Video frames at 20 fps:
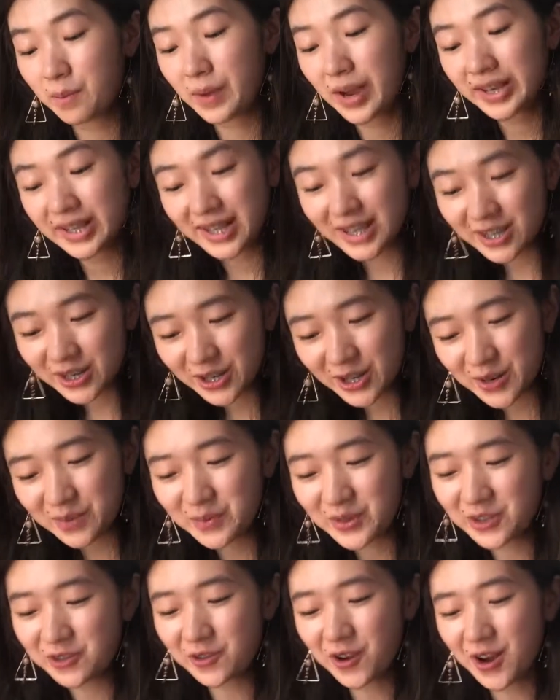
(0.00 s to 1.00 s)
my teacher,
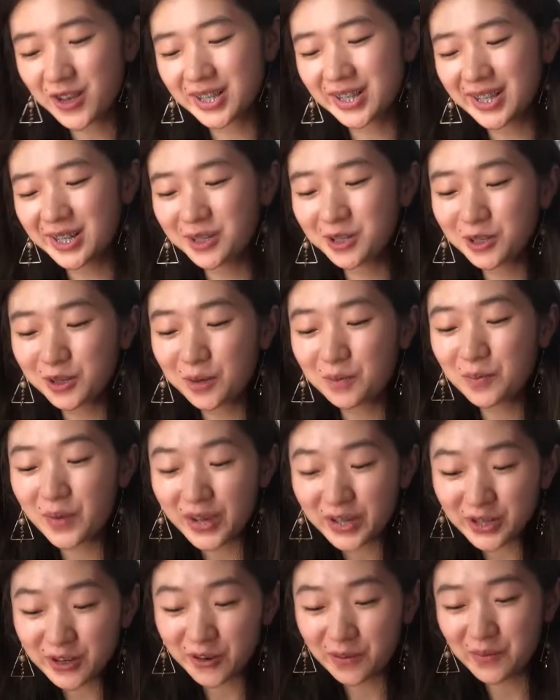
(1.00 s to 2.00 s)
Ms. Rosalind, took a
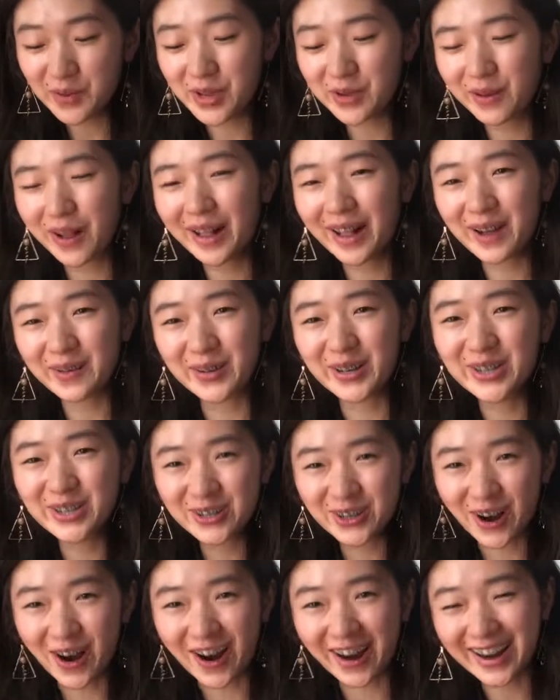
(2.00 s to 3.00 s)
picture of me while I was
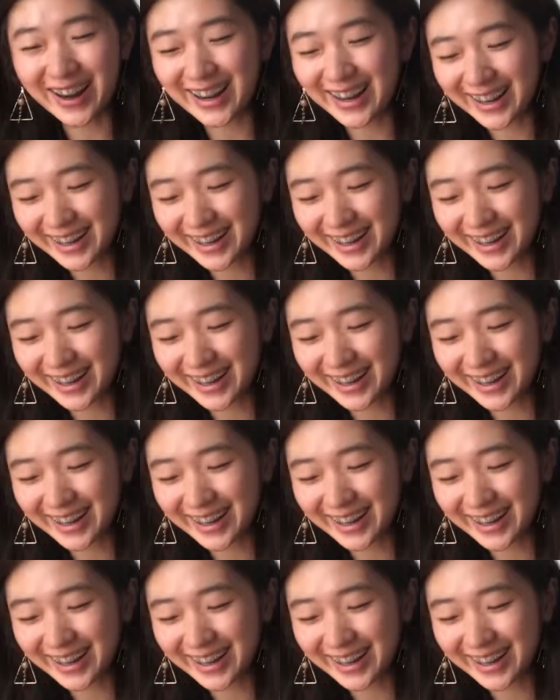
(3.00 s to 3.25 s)
drawing.